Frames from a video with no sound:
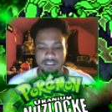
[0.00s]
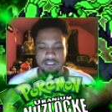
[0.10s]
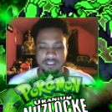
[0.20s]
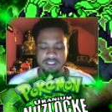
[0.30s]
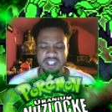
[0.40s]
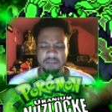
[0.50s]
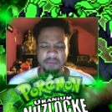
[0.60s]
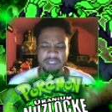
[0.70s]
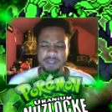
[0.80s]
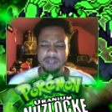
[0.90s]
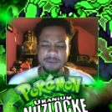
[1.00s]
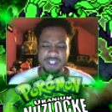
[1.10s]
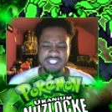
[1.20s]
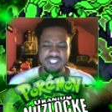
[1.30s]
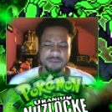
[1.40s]
There must be a breach
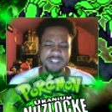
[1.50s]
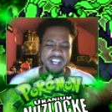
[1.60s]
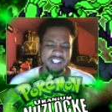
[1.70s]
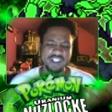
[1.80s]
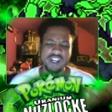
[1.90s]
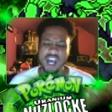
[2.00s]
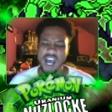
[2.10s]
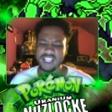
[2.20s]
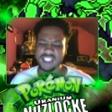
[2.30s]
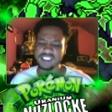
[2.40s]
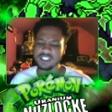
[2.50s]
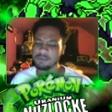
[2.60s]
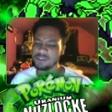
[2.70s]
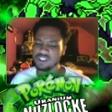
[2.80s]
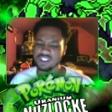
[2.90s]
in the reactor. At this
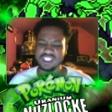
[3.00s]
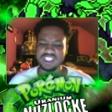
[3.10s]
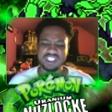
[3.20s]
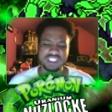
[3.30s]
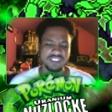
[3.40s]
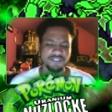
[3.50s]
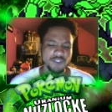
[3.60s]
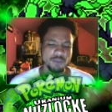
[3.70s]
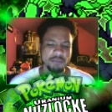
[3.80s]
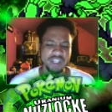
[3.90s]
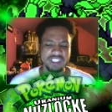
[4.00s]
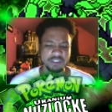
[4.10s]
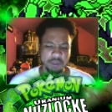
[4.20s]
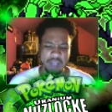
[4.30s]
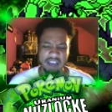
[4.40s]
temperature, in just a few minutes,
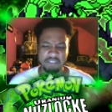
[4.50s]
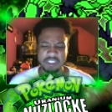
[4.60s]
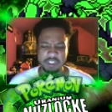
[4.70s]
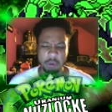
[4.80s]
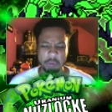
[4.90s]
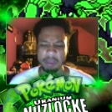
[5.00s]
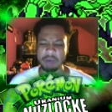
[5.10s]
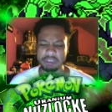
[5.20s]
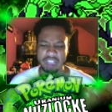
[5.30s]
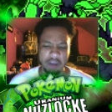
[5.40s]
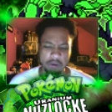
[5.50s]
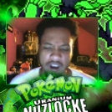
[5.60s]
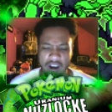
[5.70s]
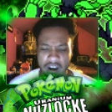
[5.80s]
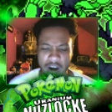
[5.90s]
we'll have a total meltdown.
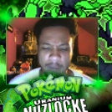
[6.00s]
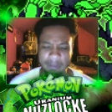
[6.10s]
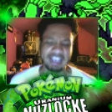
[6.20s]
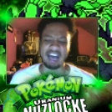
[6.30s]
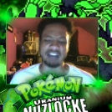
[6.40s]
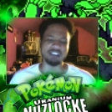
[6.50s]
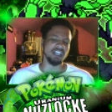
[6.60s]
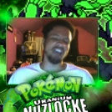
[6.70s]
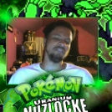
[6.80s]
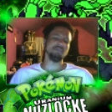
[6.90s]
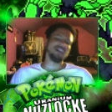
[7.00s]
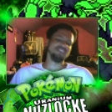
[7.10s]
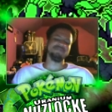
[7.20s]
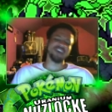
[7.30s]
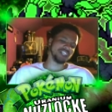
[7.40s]
Oh my god! Everybody
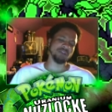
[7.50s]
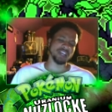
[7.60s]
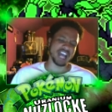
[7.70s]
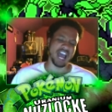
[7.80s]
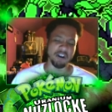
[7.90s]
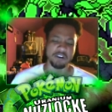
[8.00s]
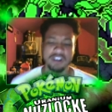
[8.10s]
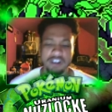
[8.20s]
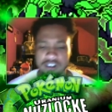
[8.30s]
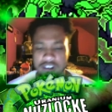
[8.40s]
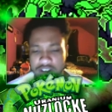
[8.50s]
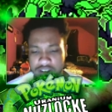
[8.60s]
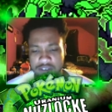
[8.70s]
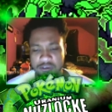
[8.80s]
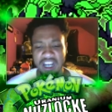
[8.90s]
evacuate
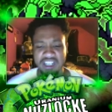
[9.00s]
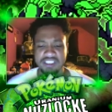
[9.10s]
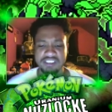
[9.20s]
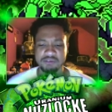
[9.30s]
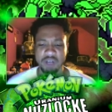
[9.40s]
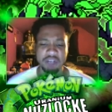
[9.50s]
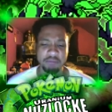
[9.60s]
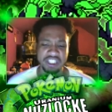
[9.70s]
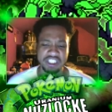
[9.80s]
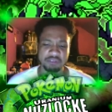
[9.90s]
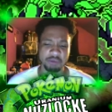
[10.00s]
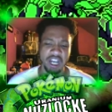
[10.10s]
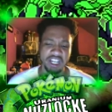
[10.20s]
now! Run! Run, bitches, run!